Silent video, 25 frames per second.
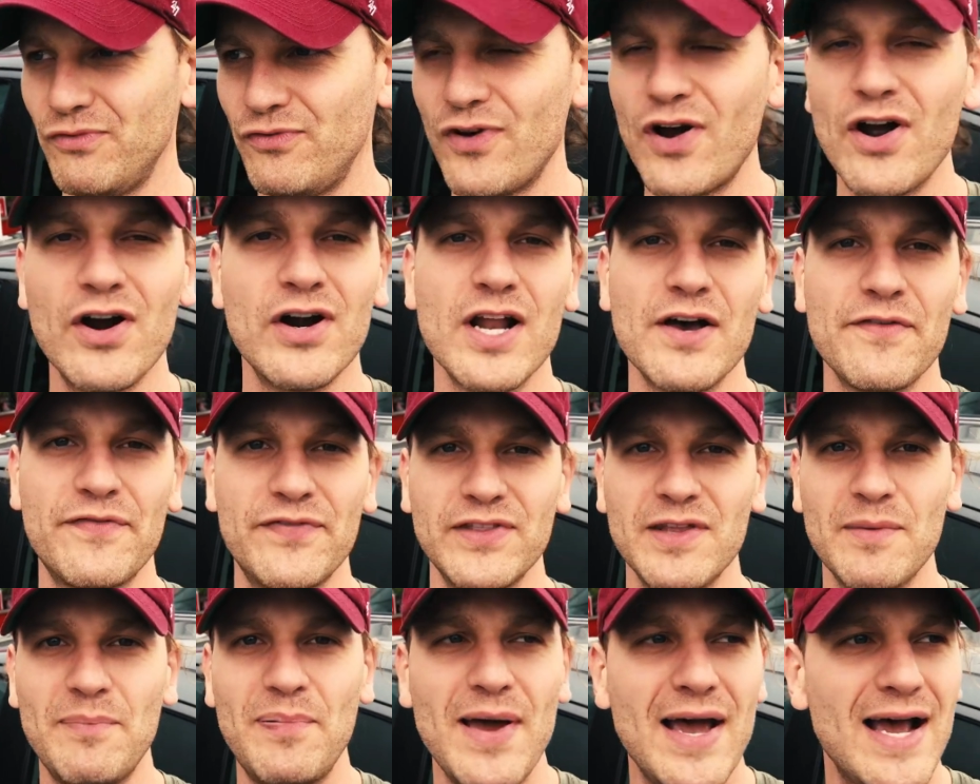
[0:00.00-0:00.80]
far
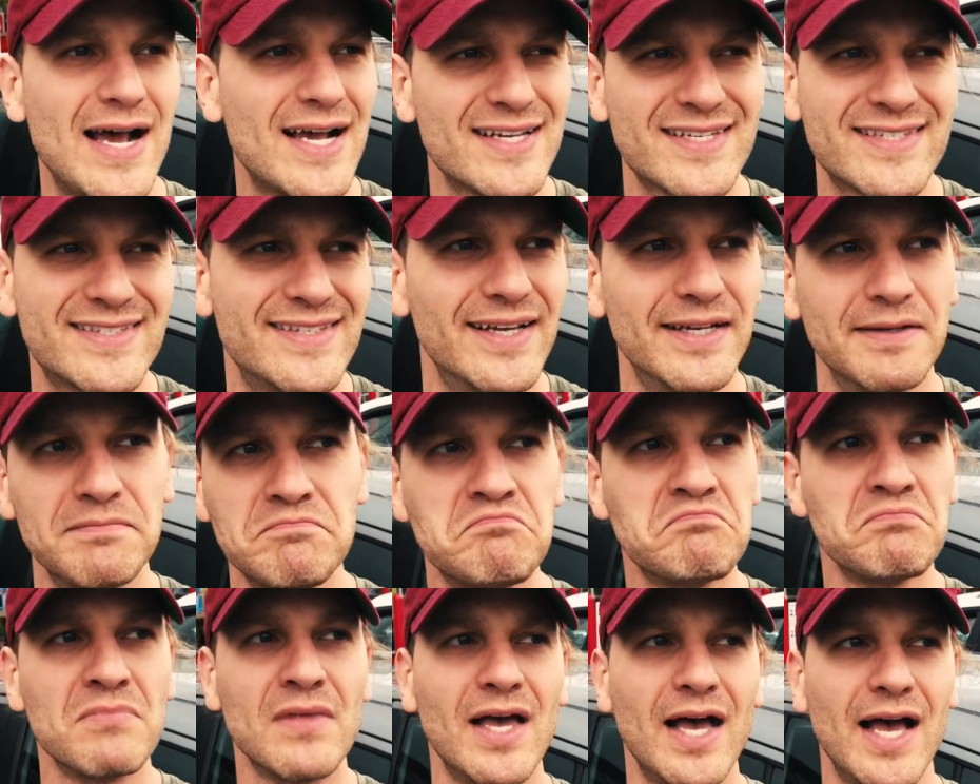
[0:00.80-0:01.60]
enough in the past that
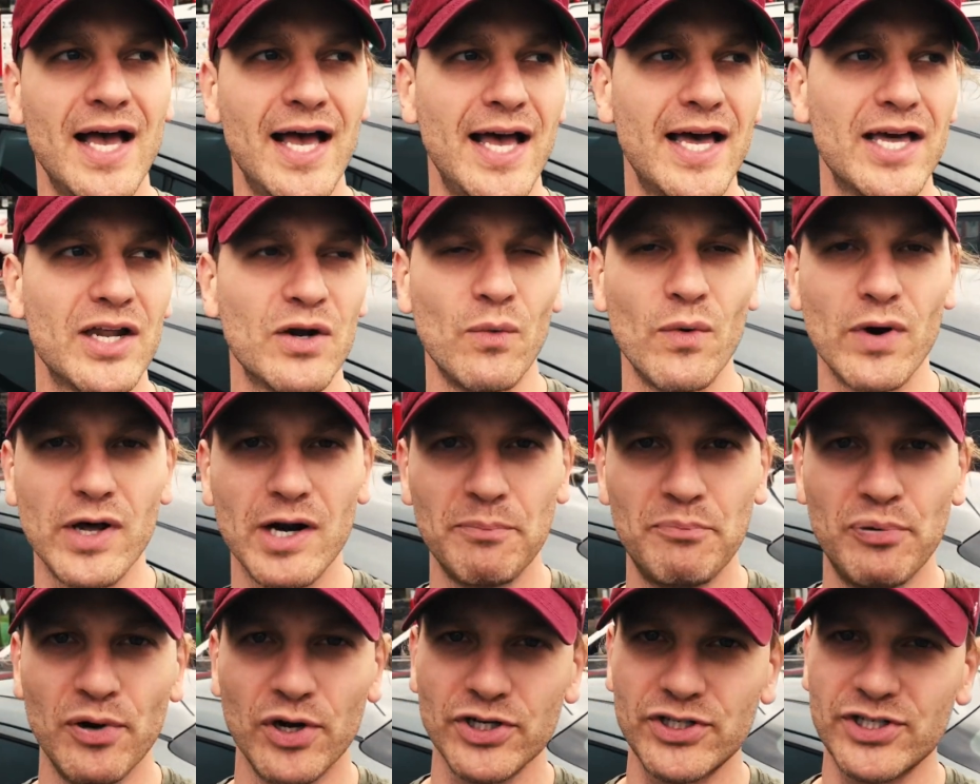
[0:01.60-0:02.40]
I don't
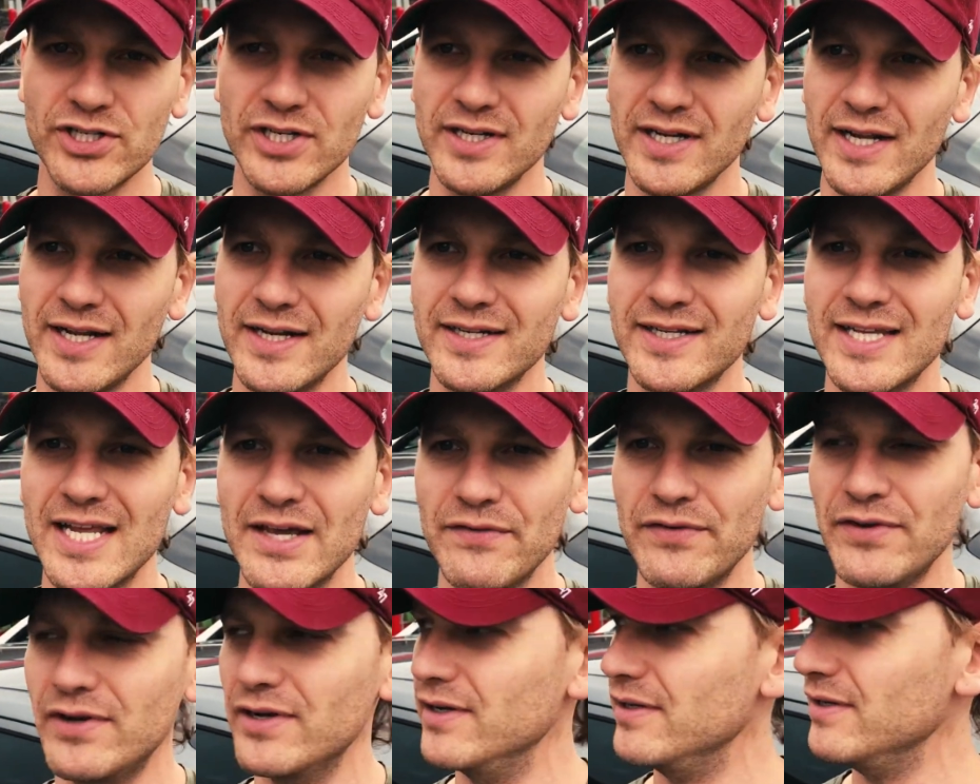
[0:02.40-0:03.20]
want to push it and
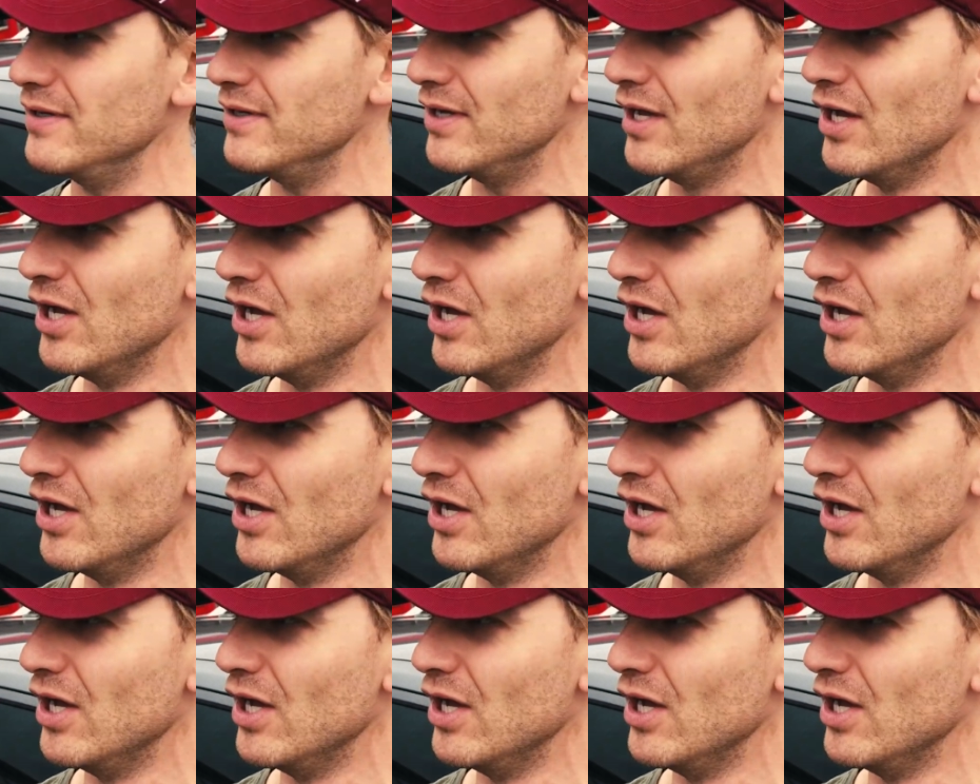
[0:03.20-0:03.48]
give it a,